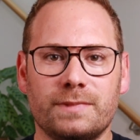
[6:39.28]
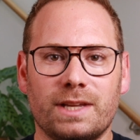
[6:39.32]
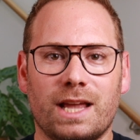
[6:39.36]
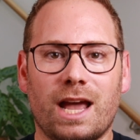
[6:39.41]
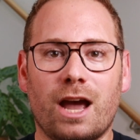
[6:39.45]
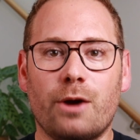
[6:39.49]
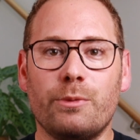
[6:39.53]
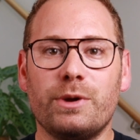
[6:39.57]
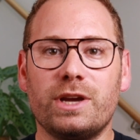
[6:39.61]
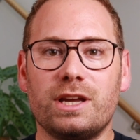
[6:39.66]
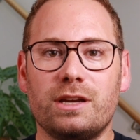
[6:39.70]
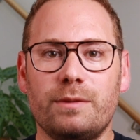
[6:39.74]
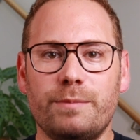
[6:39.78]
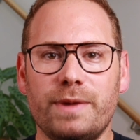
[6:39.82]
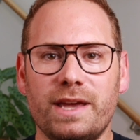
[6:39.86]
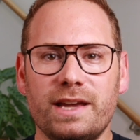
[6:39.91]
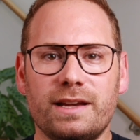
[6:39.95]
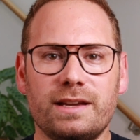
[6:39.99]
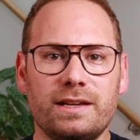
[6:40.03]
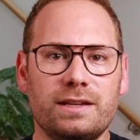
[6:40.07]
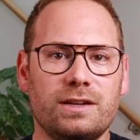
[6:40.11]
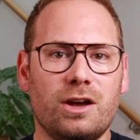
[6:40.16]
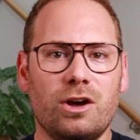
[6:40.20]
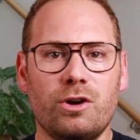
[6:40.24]
How are we going to
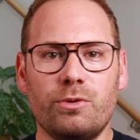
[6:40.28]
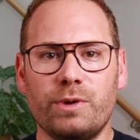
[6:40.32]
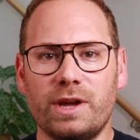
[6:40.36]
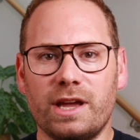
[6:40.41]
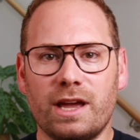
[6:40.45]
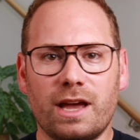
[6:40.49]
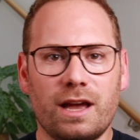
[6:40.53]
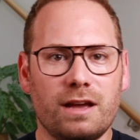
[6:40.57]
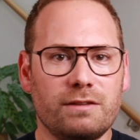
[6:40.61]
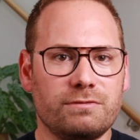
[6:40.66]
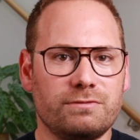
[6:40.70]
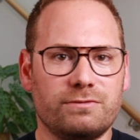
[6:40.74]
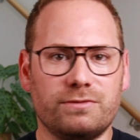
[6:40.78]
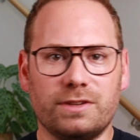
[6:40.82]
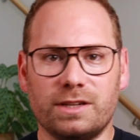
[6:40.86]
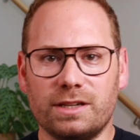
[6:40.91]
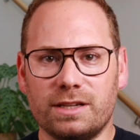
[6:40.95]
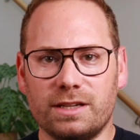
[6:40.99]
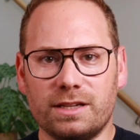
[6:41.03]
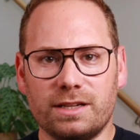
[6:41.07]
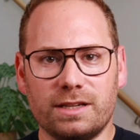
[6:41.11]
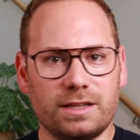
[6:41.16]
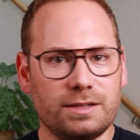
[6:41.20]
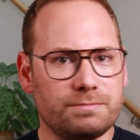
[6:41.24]
make it? Oh, we have
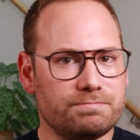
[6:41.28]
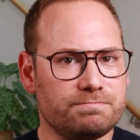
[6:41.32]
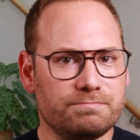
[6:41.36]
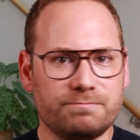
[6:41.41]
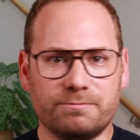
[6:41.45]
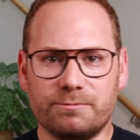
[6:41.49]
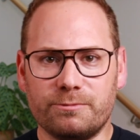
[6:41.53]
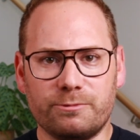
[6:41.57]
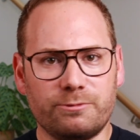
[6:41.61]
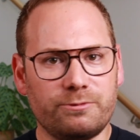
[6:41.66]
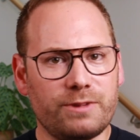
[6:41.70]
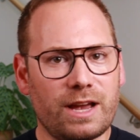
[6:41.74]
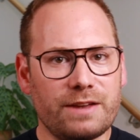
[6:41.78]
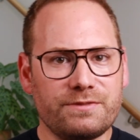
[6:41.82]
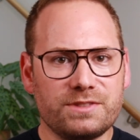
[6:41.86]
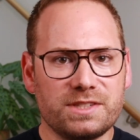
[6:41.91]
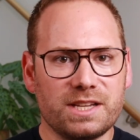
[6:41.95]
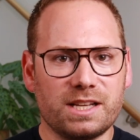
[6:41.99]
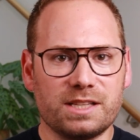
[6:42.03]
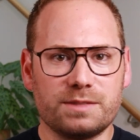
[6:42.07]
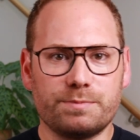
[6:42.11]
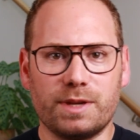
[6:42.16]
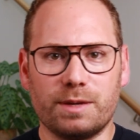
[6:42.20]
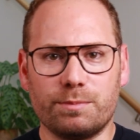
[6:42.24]
5
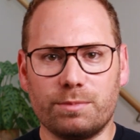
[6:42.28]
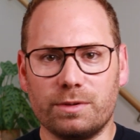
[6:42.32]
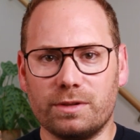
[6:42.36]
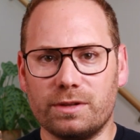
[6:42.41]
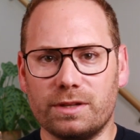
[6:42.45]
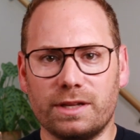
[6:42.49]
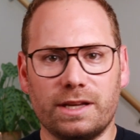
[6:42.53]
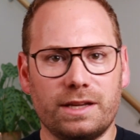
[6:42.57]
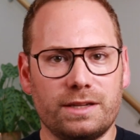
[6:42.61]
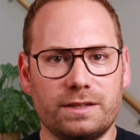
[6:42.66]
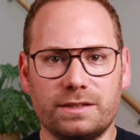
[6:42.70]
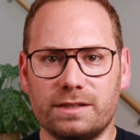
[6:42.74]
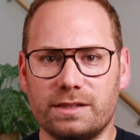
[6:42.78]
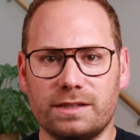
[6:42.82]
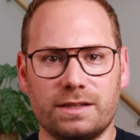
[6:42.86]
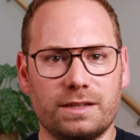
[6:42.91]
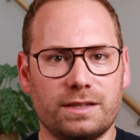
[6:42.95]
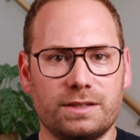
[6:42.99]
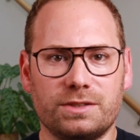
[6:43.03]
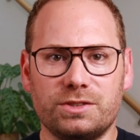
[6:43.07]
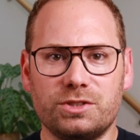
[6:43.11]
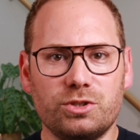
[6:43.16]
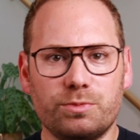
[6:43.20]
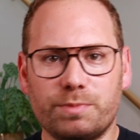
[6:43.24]
salespeople
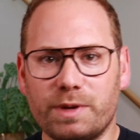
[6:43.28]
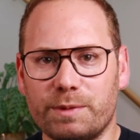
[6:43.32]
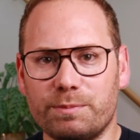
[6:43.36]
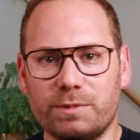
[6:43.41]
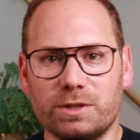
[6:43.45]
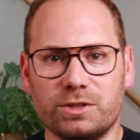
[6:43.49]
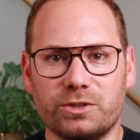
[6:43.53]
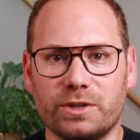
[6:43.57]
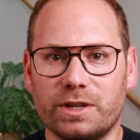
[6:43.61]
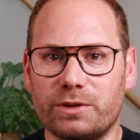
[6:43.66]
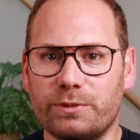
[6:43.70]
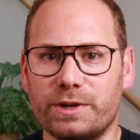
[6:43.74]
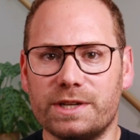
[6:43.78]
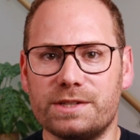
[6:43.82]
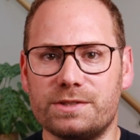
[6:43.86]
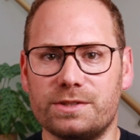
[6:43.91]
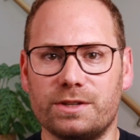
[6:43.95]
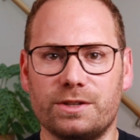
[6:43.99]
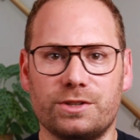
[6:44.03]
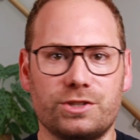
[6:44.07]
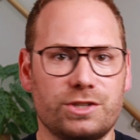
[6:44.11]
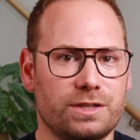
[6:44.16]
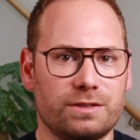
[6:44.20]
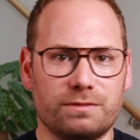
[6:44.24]
and 2 people doing
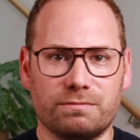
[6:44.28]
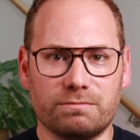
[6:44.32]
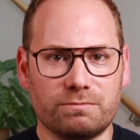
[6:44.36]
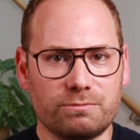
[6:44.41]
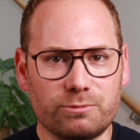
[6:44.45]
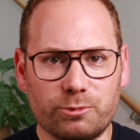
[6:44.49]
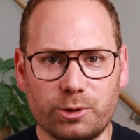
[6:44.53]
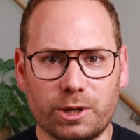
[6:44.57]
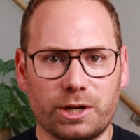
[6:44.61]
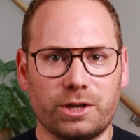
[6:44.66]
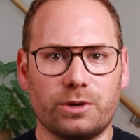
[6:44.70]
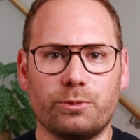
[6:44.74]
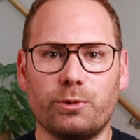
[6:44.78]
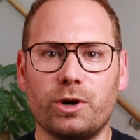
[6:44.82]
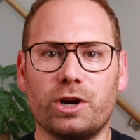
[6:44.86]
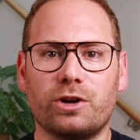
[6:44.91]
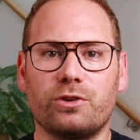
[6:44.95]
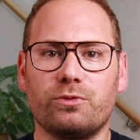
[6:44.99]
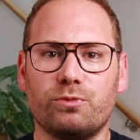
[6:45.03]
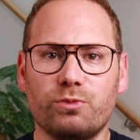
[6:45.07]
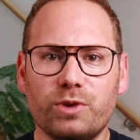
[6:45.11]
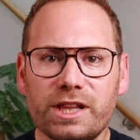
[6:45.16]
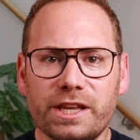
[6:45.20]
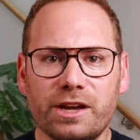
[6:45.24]
research, and we're going to
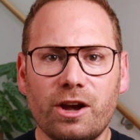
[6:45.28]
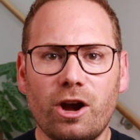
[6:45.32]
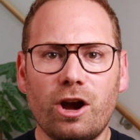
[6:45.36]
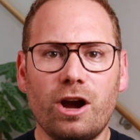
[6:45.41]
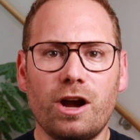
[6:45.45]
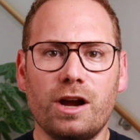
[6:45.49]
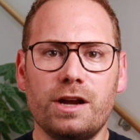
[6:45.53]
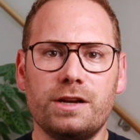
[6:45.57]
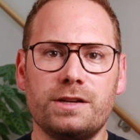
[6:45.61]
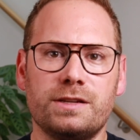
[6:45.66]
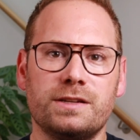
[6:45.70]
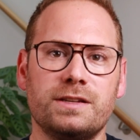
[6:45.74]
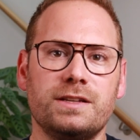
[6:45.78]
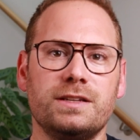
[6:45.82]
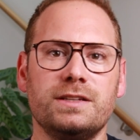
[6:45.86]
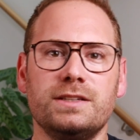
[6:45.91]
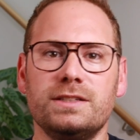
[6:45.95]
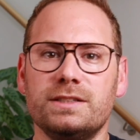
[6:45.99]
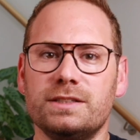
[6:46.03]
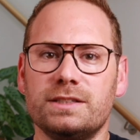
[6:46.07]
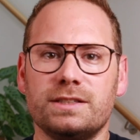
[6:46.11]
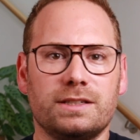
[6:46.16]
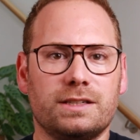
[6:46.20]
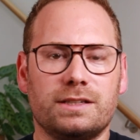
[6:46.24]
work really hard,
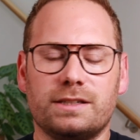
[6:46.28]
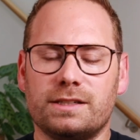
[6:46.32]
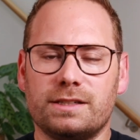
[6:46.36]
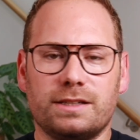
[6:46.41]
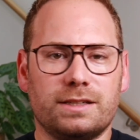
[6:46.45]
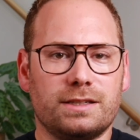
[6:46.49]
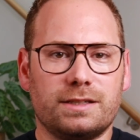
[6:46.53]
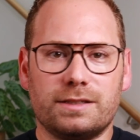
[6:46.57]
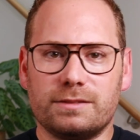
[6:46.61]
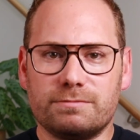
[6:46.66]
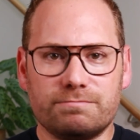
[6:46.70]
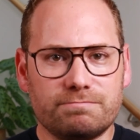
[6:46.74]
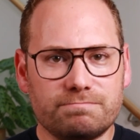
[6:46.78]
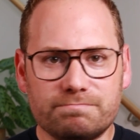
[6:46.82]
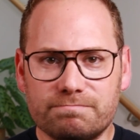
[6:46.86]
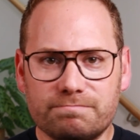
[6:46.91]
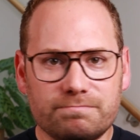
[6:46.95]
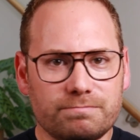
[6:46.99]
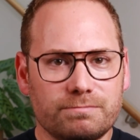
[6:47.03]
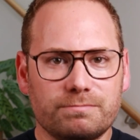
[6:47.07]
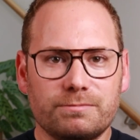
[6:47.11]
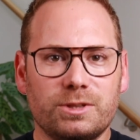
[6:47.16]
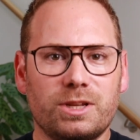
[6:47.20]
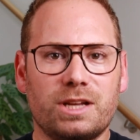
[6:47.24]

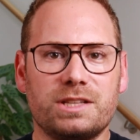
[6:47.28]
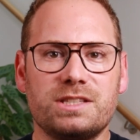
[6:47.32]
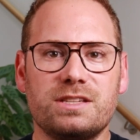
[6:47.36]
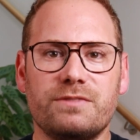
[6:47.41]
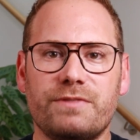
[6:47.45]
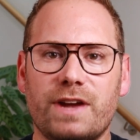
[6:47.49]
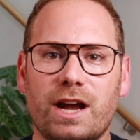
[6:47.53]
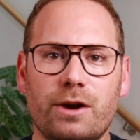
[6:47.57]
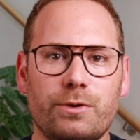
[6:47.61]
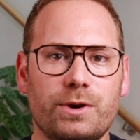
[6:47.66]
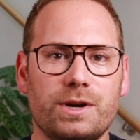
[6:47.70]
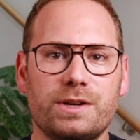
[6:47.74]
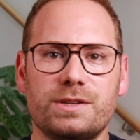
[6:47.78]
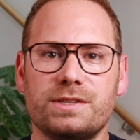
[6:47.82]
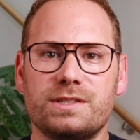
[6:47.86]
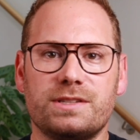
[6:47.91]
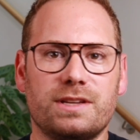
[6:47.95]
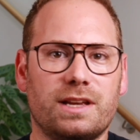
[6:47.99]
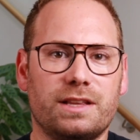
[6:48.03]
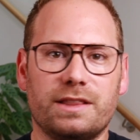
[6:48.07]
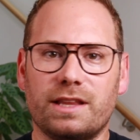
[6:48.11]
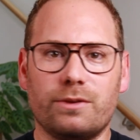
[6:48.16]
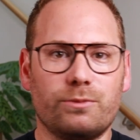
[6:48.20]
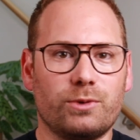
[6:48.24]
lots of hours,
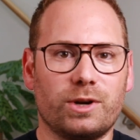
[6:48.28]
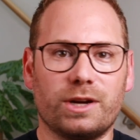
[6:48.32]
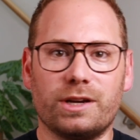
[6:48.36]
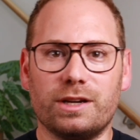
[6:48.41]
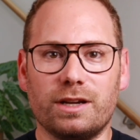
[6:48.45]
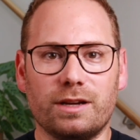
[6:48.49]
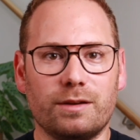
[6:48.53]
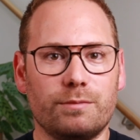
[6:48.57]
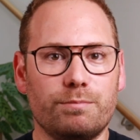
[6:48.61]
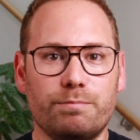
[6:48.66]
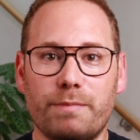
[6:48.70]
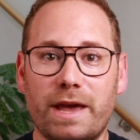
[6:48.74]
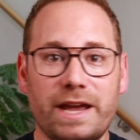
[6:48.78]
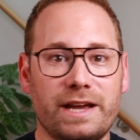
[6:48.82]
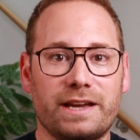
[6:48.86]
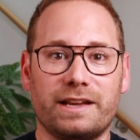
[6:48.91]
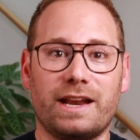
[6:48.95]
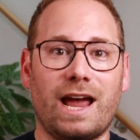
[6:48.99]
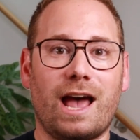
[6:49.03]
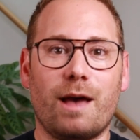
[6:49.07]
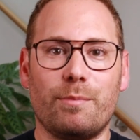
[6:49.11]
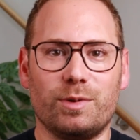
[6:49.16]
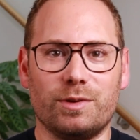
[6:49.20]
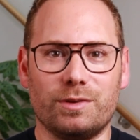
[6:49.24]
and then we're going to make it
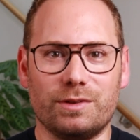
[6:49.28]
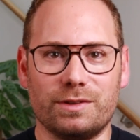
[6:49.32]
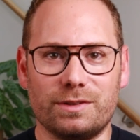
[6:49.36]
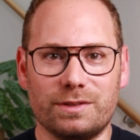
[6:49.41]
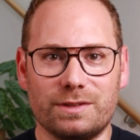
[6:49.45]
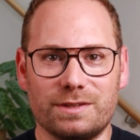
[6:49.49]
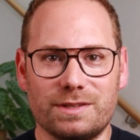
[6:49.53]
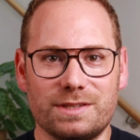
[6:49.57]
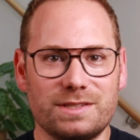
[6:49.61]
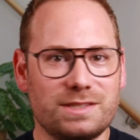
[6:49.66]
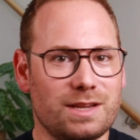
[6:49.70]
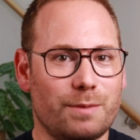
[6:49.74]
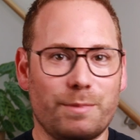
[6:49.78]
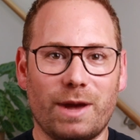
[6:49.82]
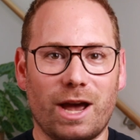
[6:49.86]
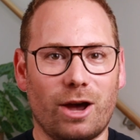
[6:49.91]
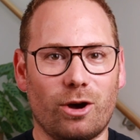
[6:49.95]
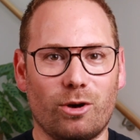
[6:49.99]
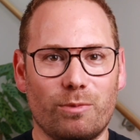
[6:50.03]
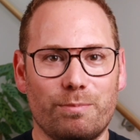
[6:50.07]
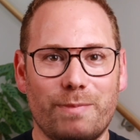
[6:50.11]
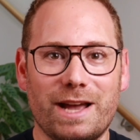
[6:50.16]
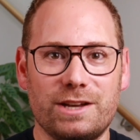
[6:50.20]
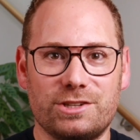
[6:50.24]
happen
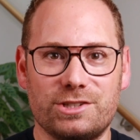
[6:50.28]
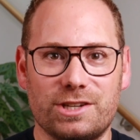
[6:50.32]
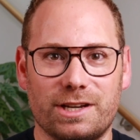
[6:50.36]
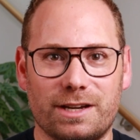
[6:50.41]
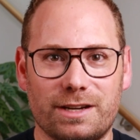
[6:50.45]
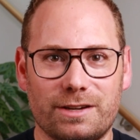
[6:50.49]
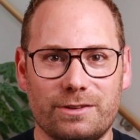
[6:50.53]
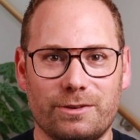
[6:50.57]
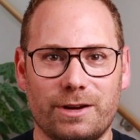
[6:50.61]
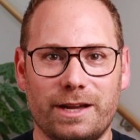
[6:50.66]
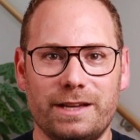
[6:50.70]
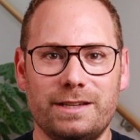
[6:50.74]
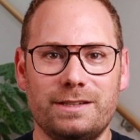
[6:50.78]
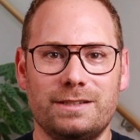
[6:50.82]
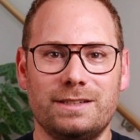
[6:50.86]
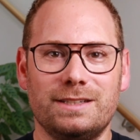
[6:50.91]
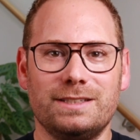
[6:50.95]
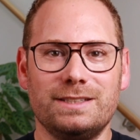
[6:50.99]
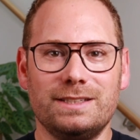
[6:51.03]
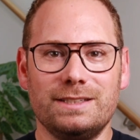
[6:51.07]
somehow, magic, right?